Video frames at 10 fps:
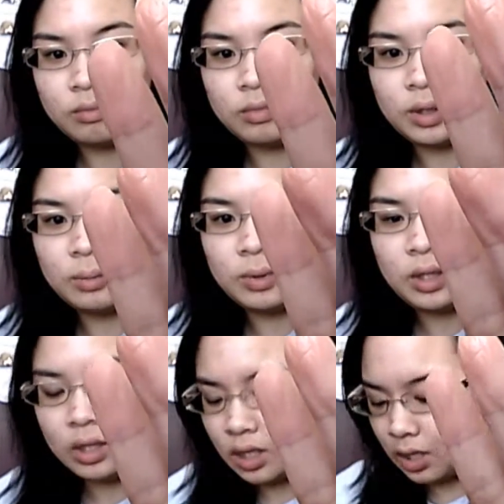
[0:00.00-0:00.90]
Maybe?
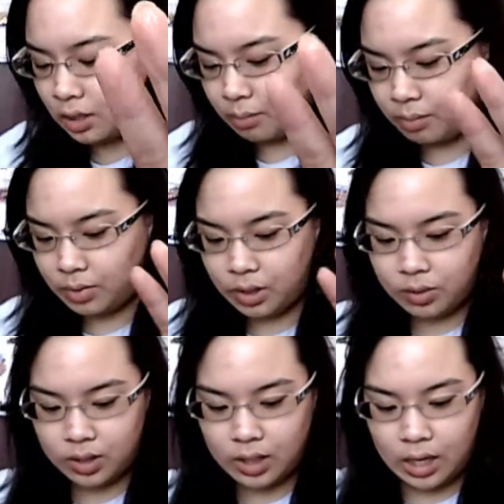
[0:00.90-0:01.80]
Um, this
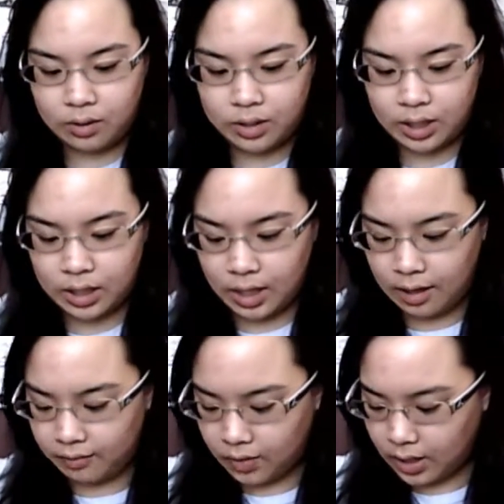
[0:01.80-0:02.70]
one's Outside
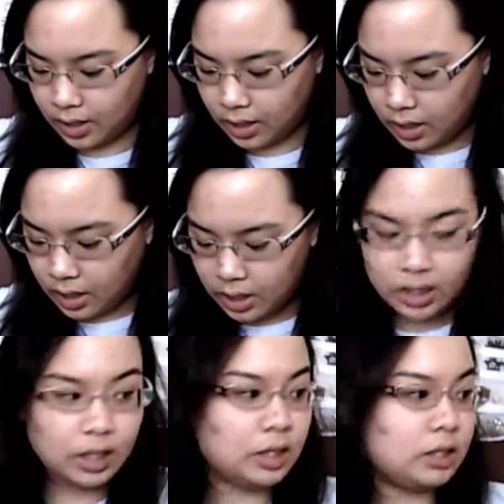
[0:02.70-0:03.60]
Cafe.
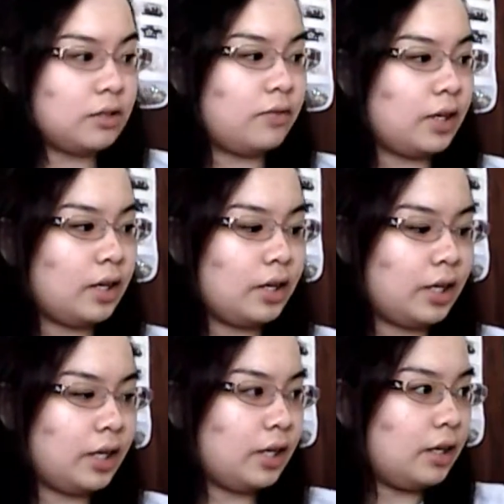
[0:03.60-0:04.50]
It's
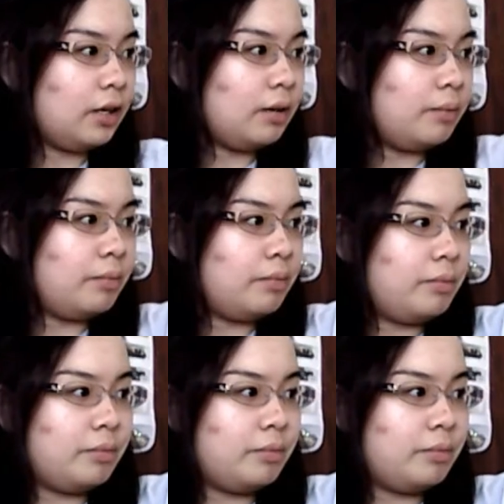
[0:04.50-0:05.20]
very, um,